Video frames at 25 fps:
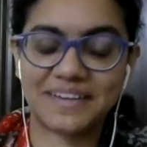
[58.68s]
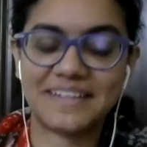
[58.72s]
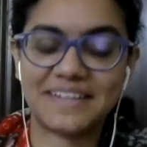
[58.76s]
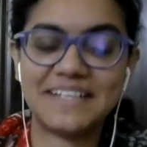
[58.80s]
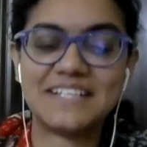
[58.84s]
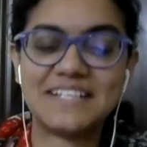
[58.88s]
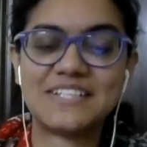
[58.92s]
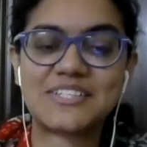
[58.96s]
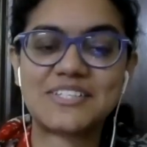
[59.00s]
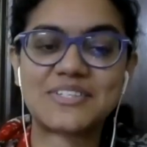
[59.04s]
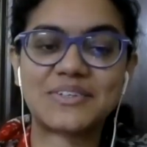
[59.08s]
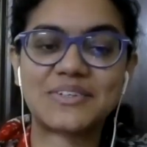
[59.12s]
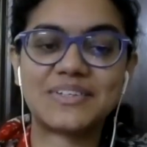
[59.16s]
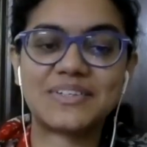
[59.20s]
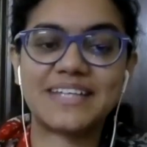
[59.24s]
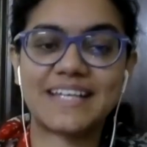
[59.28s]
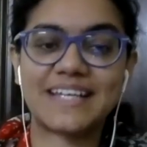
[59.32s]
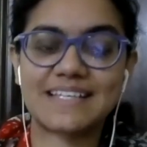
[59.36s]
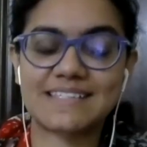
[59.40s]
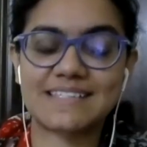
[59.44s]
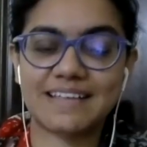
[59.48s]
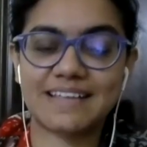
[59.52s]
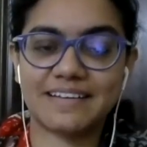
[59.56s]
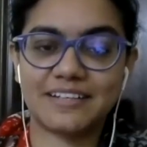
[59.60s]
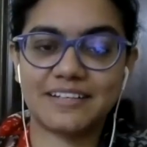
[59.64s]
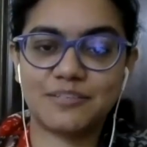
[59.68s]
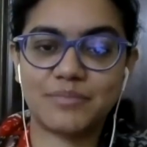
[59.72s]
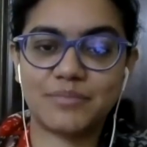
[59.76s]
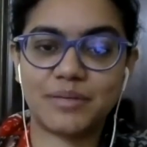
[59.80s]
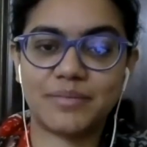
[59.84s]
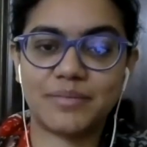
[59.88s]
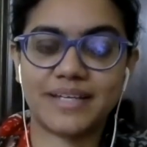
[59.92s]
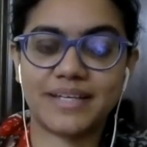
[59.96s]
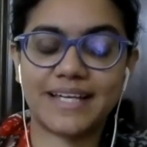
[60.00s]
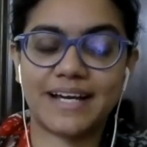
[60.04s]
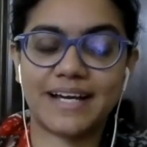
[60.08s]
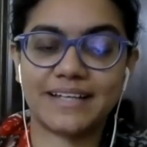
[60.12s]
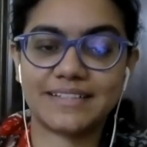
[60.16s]
so yes, I did my
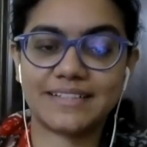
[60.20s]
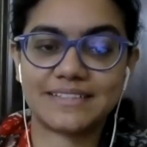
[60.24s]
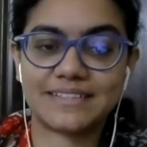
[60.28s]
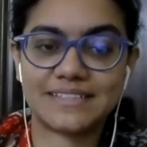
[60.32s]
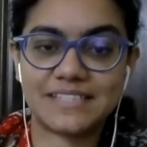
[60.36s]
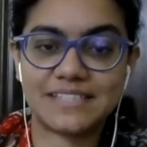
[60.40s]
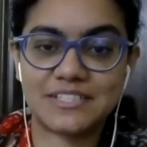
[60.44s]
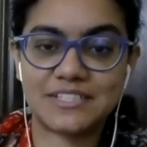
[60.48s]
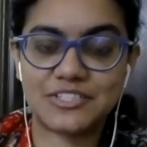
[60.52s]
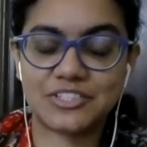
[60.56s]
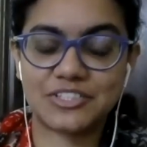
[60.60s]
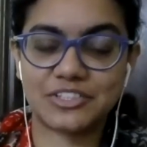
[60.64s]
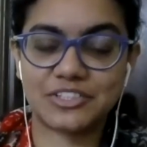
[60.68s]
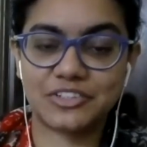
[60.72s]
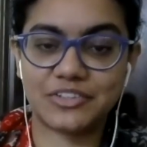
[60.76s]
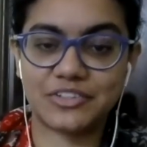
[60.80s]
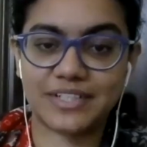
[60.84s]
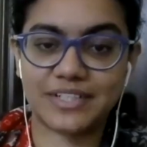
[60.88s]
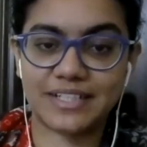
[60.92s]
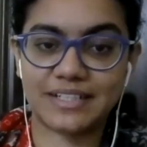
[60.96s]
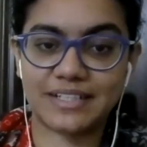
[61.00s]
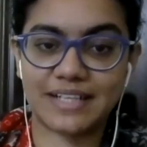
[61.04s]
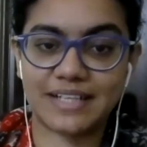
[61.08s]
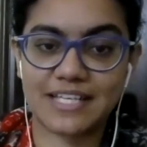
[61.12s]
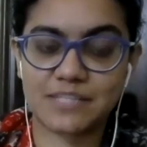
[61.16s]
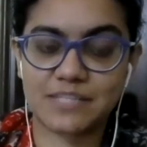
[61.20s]
mechanical engineering as my